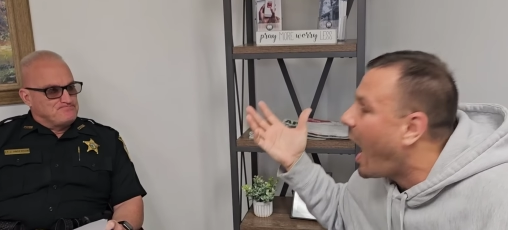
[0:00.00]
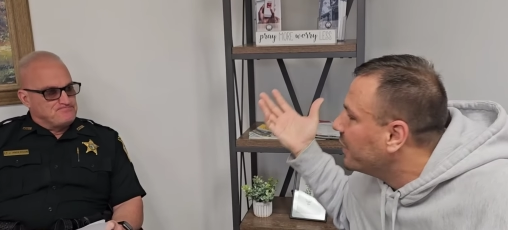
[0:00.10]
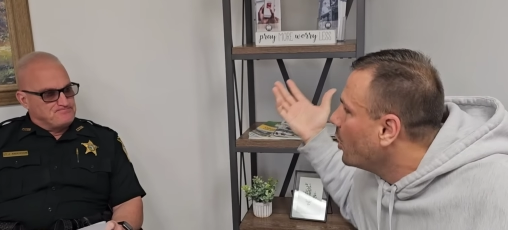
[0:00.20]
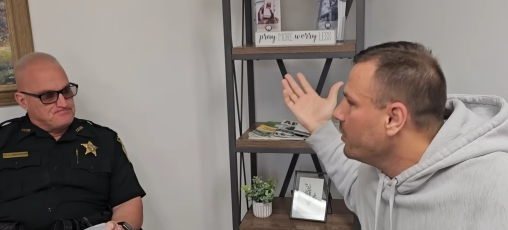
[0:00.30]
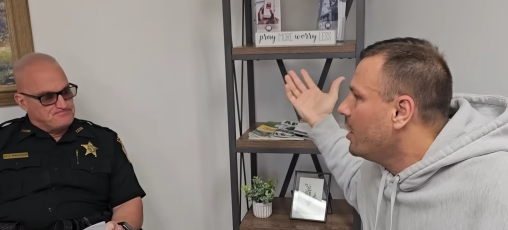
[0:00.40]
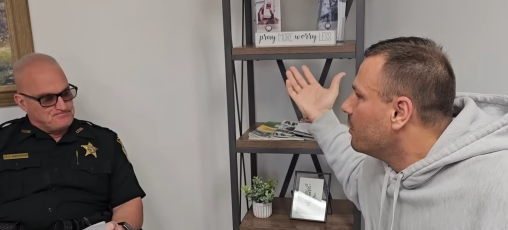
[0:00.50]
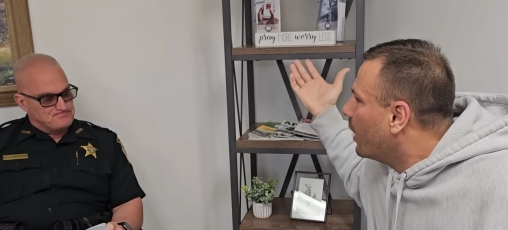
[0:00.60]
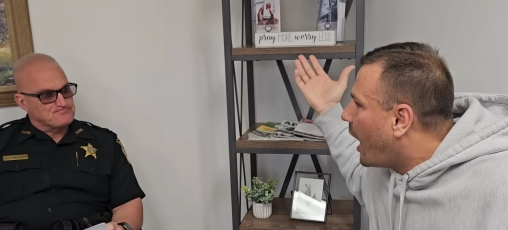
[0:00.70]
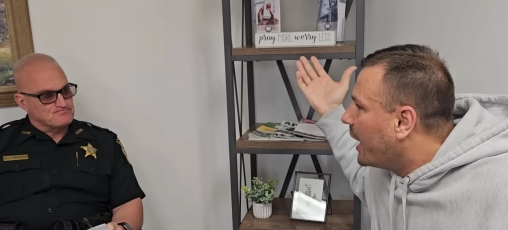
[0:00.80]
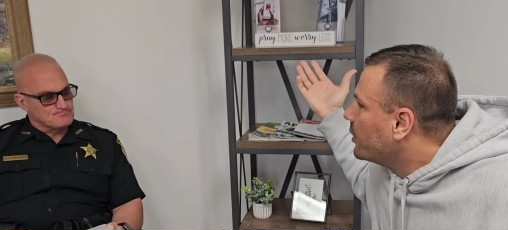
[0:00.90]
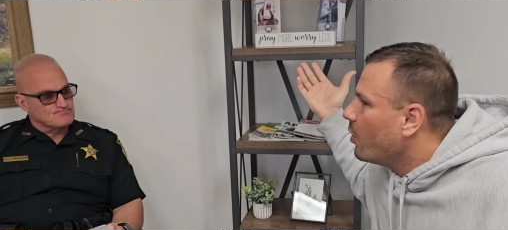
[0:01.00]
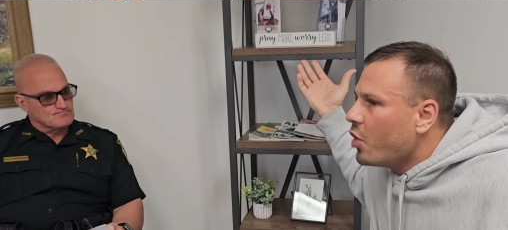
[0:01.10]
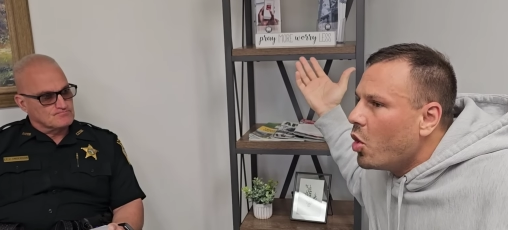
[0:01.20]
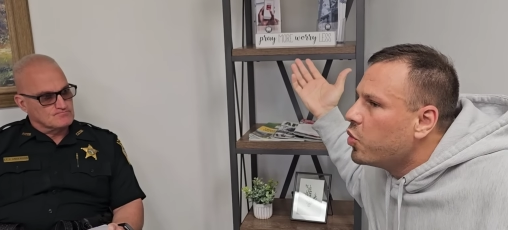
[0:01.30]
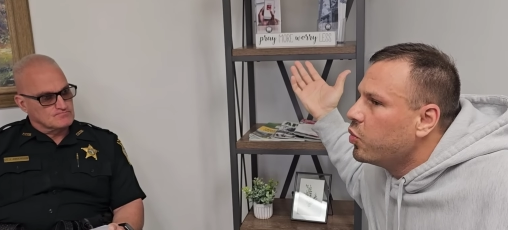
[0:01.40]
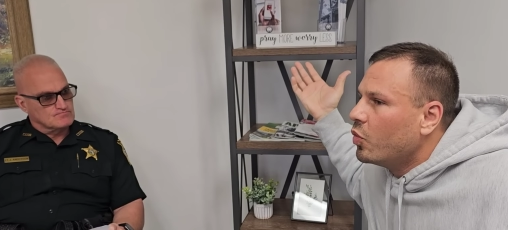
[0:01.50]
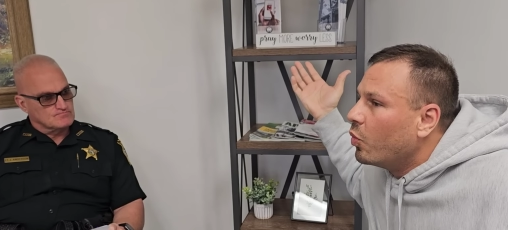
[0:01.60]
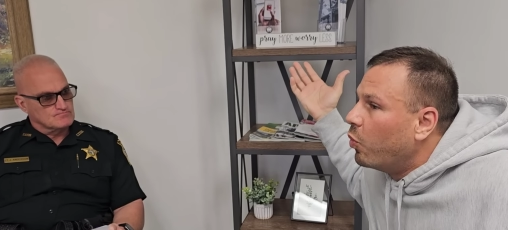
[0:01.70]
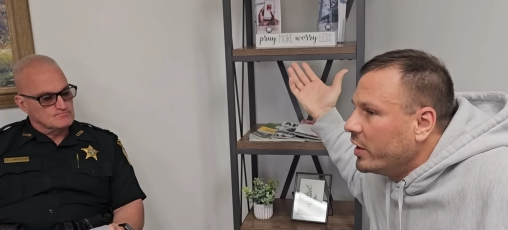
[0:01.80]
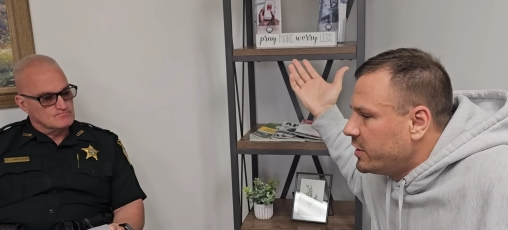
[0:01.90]
Speaker 1: I don't know. I don't know
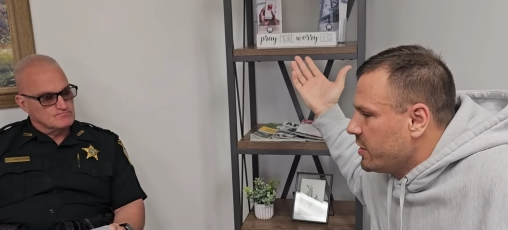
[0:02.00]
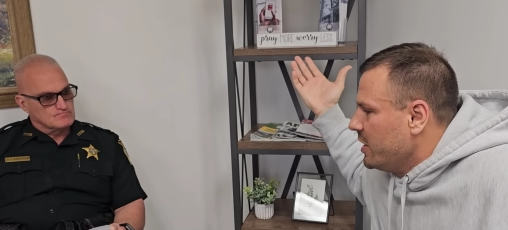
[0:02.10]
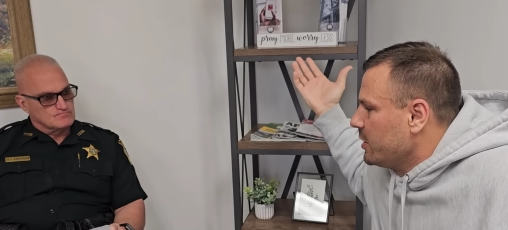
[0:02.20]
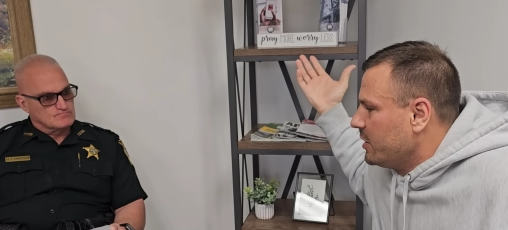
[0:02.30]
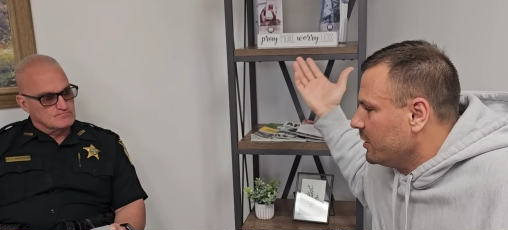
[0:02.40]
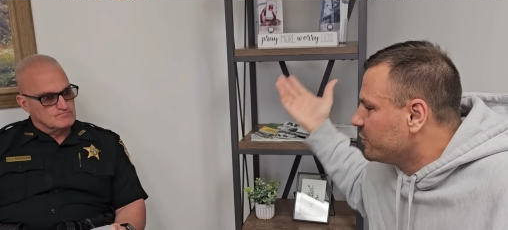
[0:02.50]
what to think.